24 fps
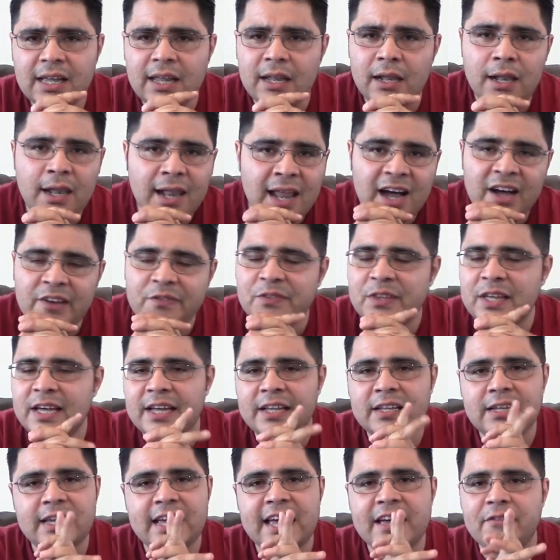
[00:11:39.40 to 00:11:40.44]
Loved
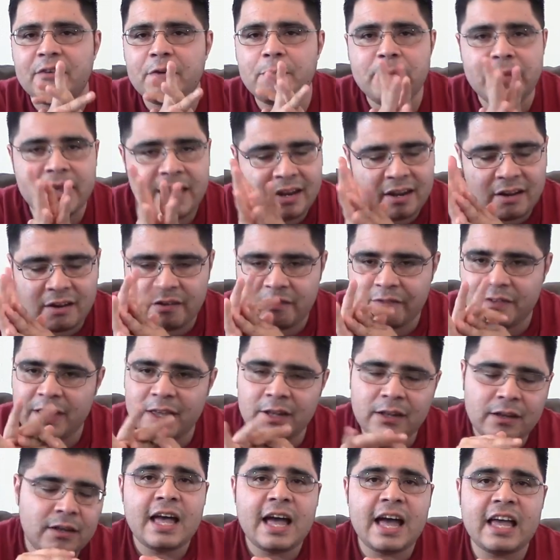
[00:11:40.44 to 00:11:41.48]
it, every minute of
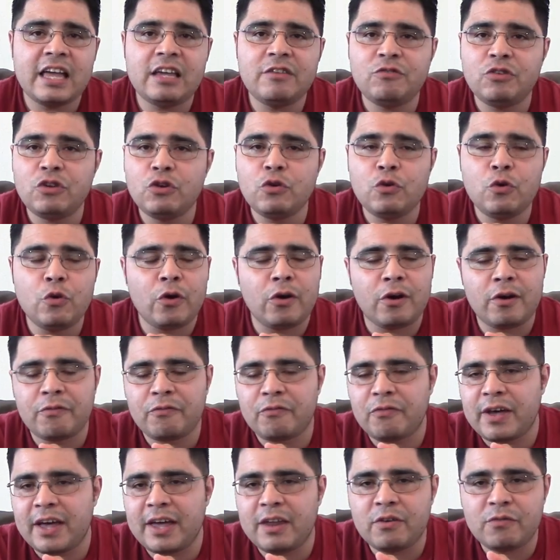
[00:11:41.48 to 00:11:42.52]
it. Uh, if you are a
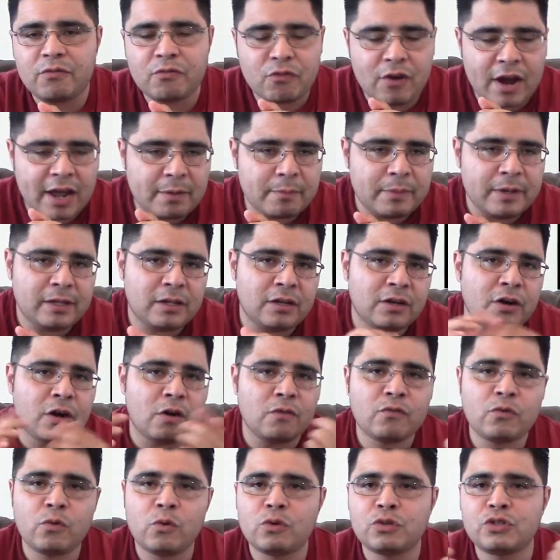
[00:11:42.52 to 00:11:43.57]
fan of Frank Miller,
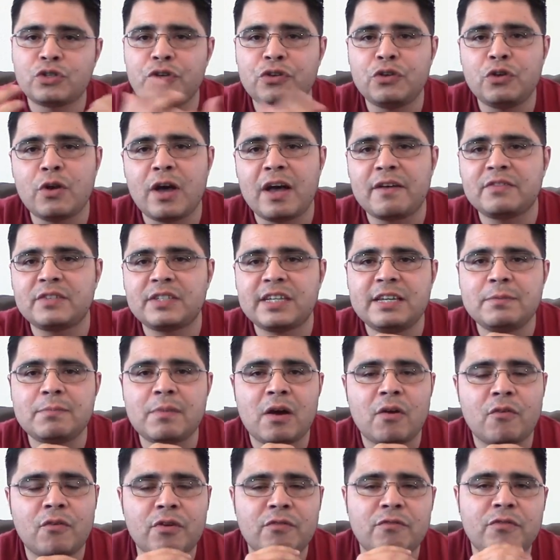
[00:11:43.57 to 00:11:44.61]
of course you have seen
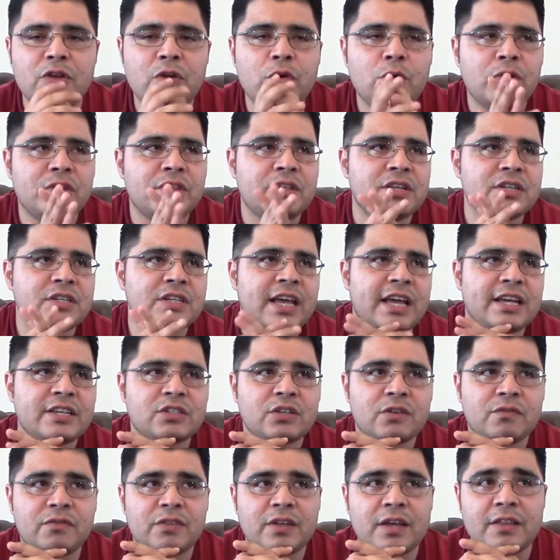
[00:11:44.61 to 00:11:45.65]
my review in this
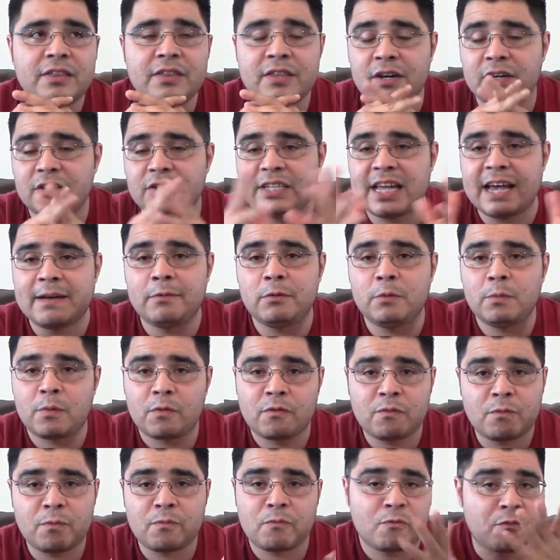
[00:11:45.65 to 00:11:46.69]
case of the
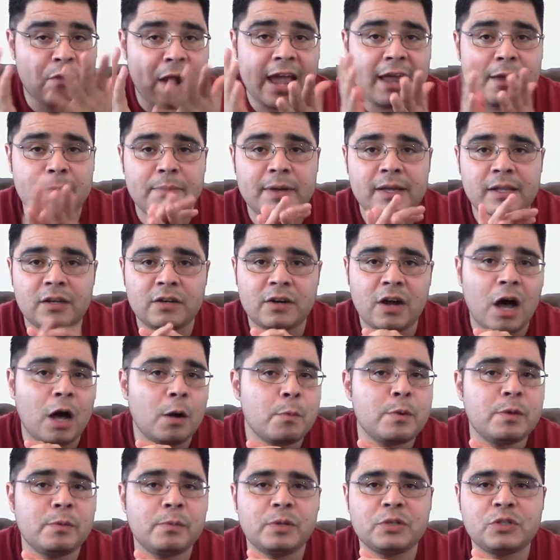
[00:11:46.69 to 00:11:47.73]
Daredevil Frank Miller
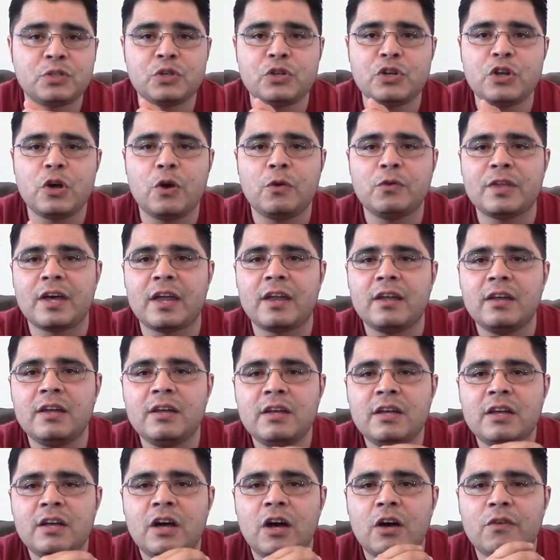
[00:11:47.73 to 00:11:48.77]
omnibus. You know that,
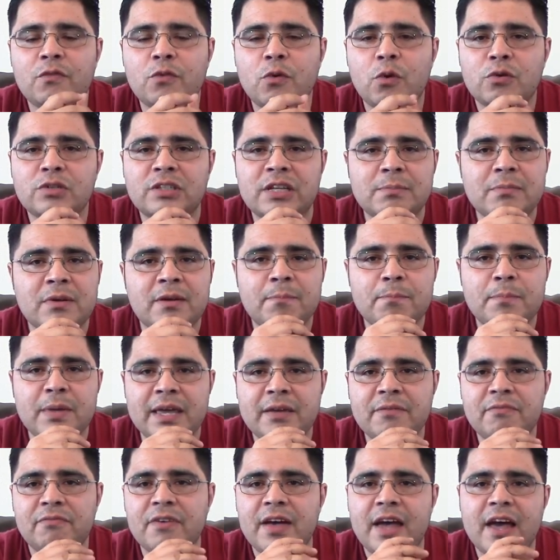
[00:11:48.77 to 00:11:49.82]
of course, I'm a
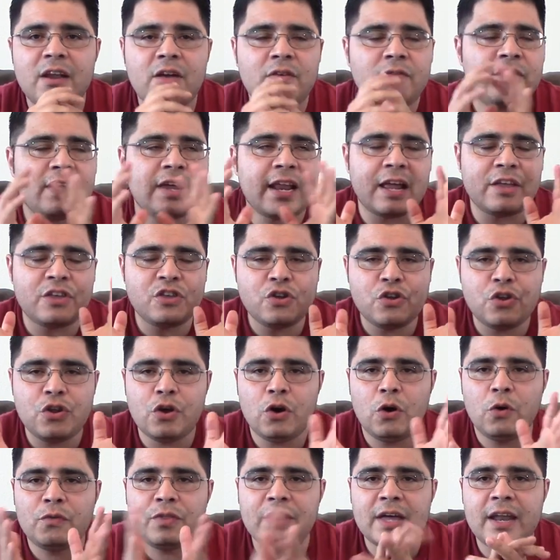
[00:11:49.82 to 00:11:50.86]
big fan of it, and you
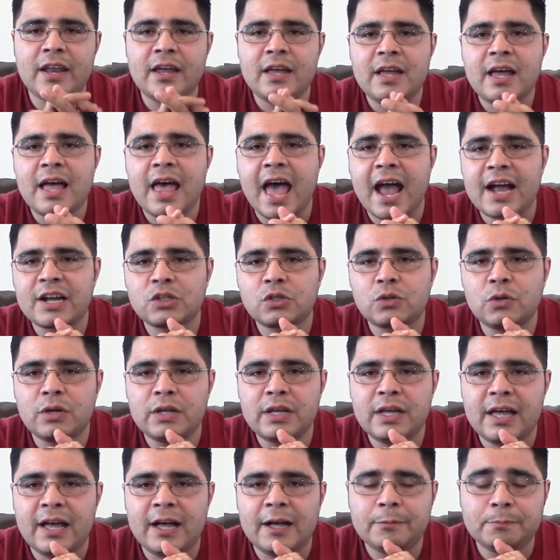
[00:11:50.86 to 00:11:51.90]
know that
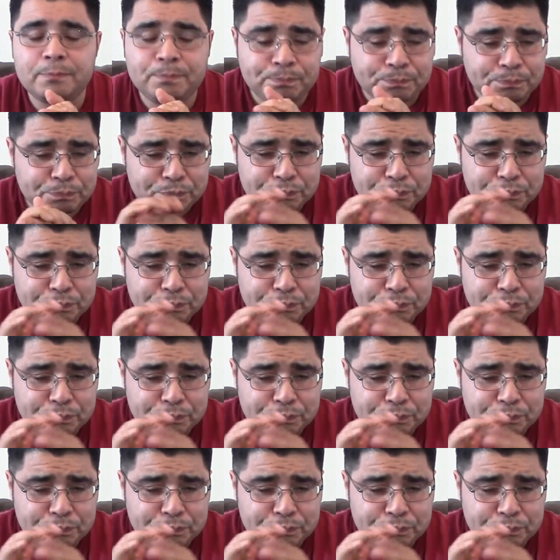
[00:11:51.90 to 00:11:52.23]
actually, um,